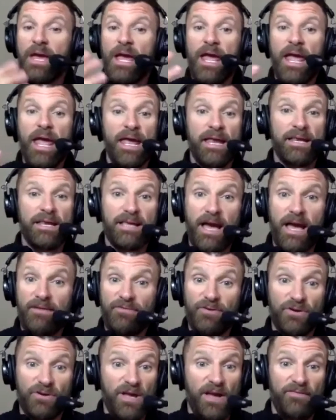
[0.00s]
And
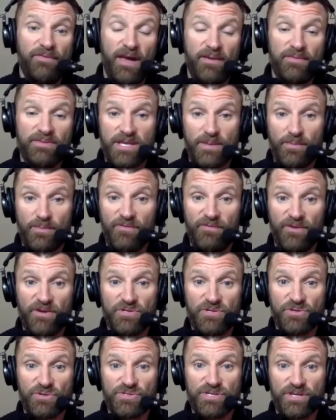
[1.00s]
I've had some
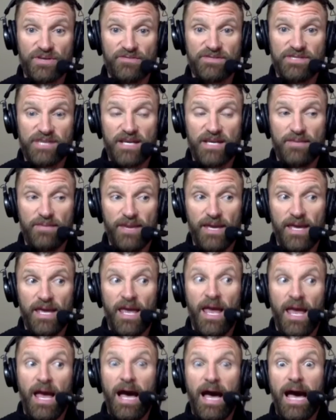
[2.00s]
officials that have said to me,
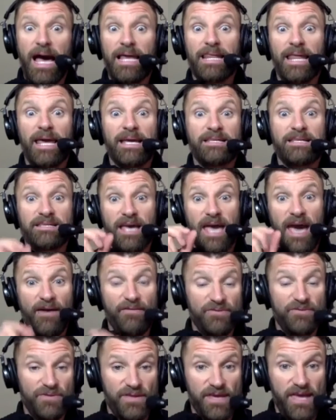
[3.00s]
I like to,
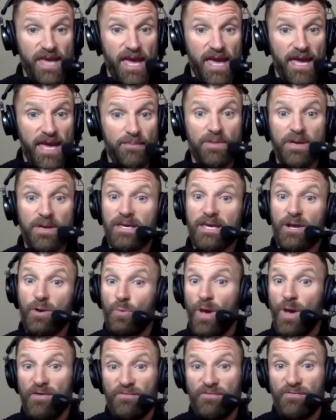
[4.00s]
after the game, get
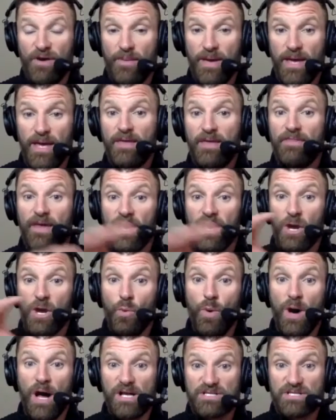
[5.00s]
away from it, then go
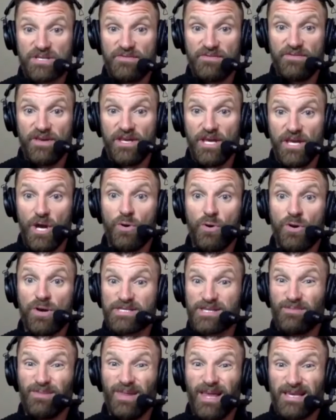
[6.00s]
watch the video because
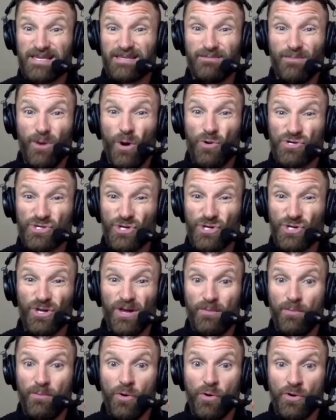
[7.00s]
I'm less emotional,
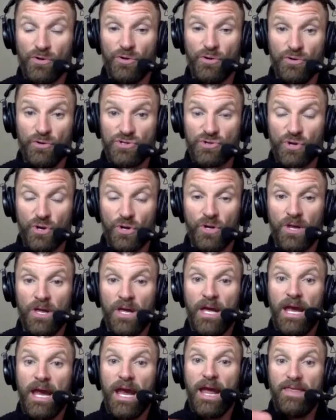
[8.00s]
I'm more neutral.
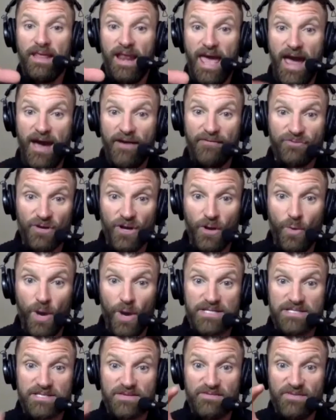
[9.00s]
And after I
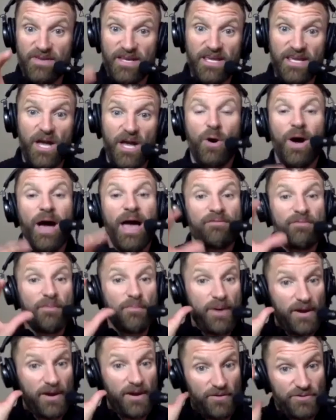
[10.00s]
watch the video, I have a
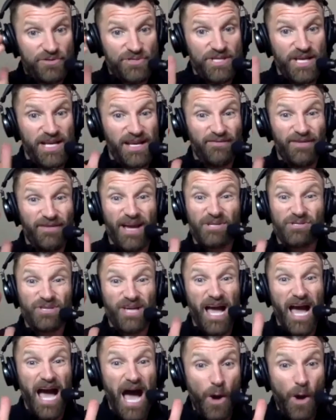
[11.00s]
better understanding of actually
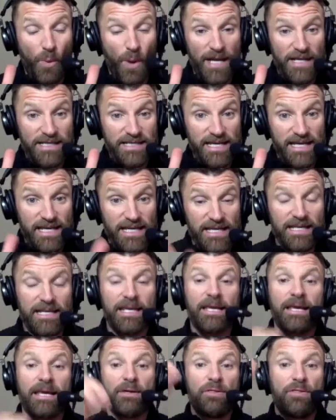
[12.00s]
how I did.
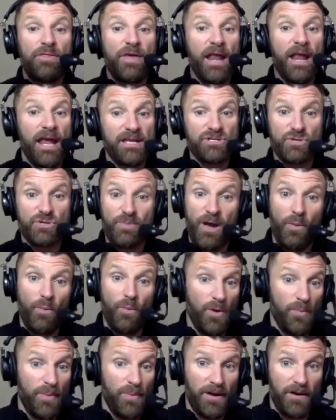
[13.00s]
Then I do my
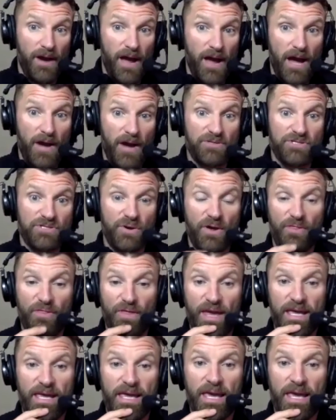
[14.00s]
well, better, how. So I
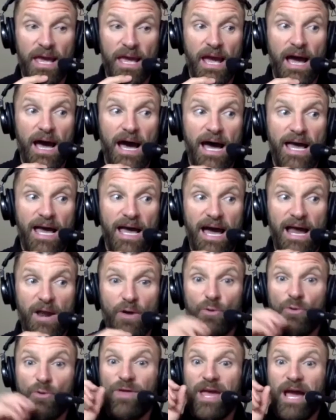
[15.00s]
think I
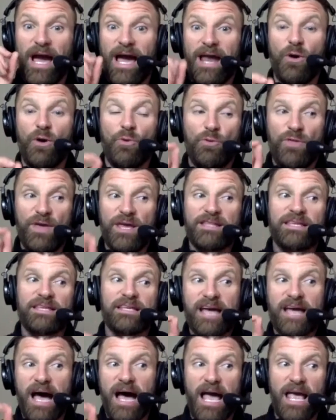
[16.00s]
don't think the
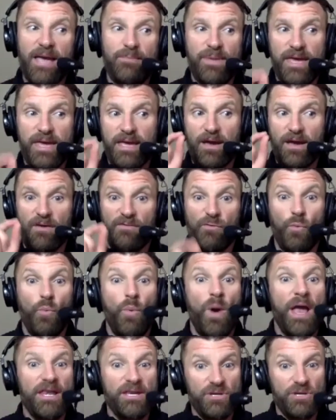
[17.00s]
timing of
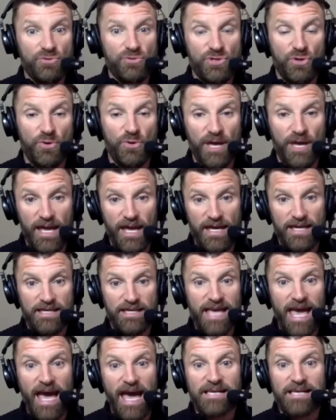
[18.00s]
when you do it is
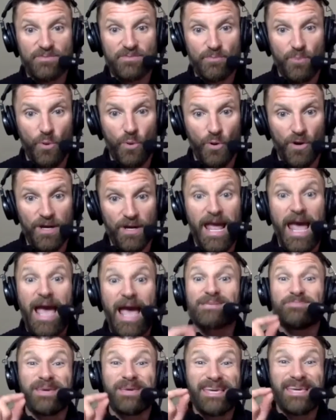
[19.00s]
as important as
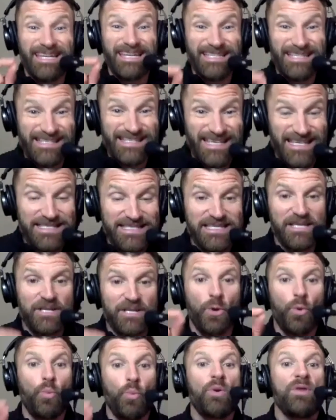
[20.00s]
being consistent
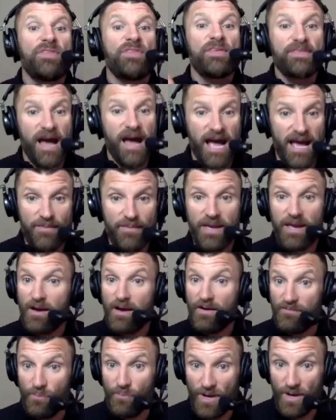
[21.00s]
with the timing
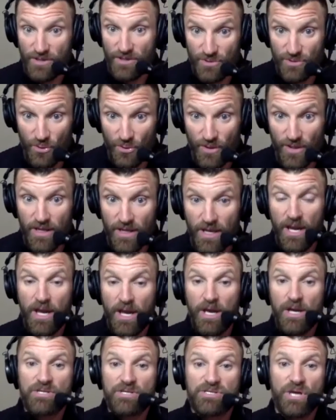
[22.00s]
of when you do it.
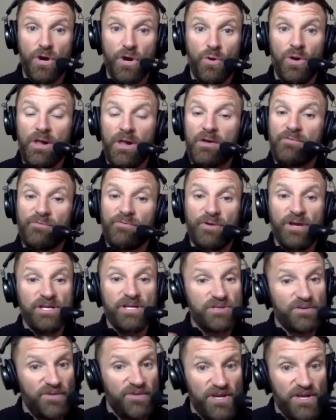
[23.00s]
So for each
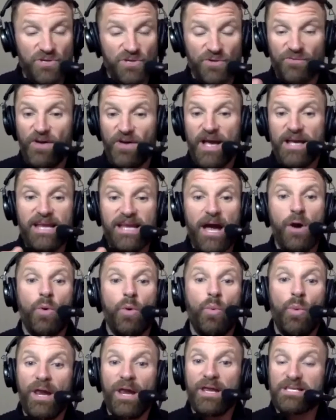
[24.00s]
official, find out
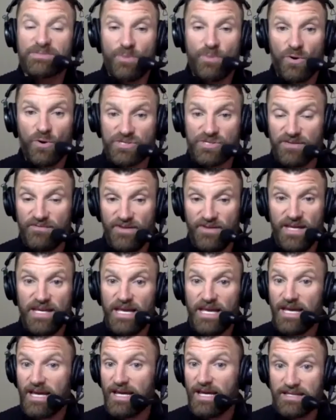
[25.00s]
when it's most
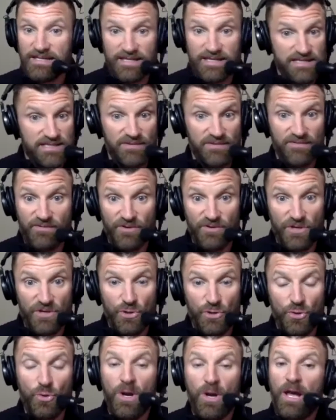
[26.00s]
convenient and consistent for
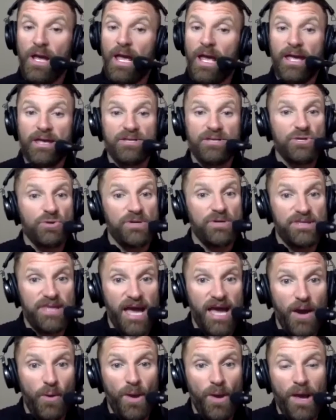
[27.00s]
you and do it
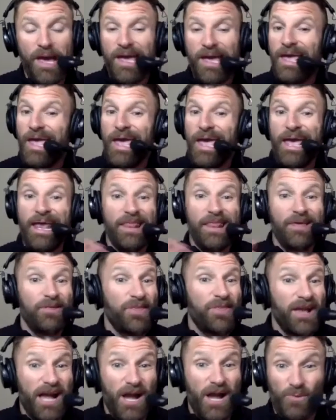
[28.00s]
that way. And the
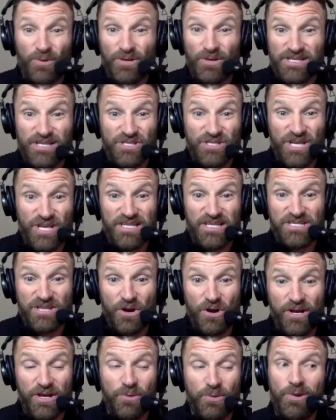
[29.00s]
thing I would suggest
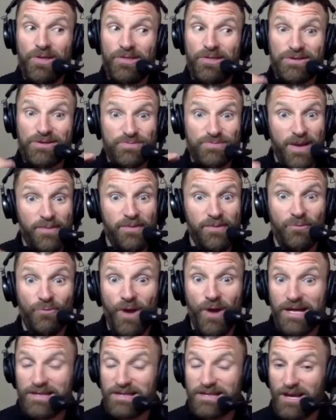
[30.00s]
starting with is maybe
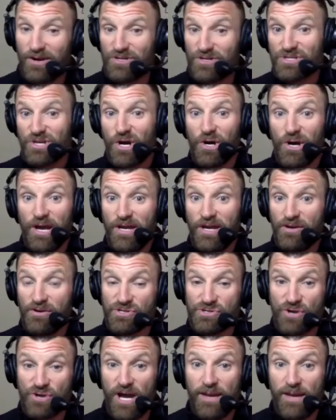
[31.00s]
right there, start in your
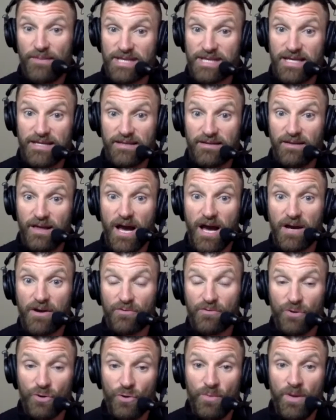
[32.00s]
stripes in the locker
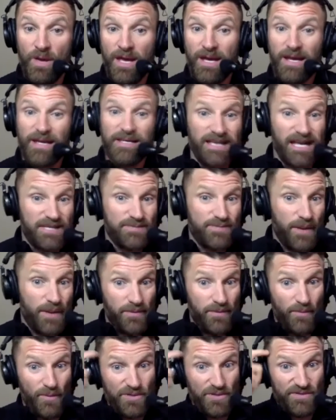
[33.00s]
room, because that's probably
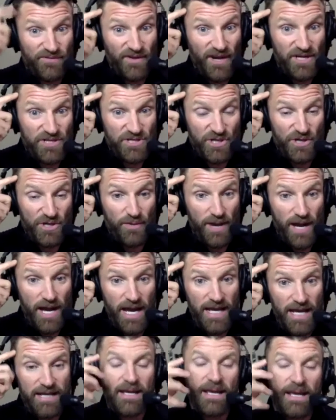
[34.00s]
most fresh in your
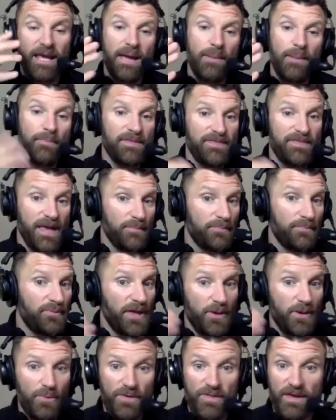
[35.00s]
mind, but then play
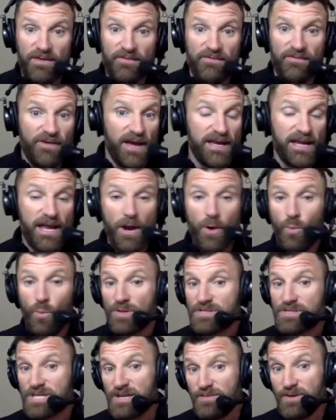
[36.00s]
with it and find out
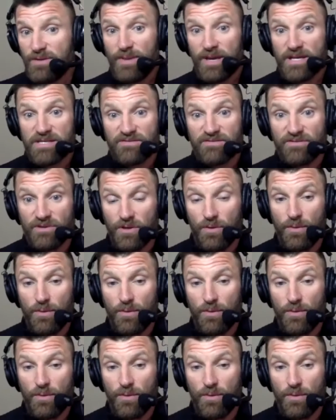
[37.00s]
what's going to be best for you.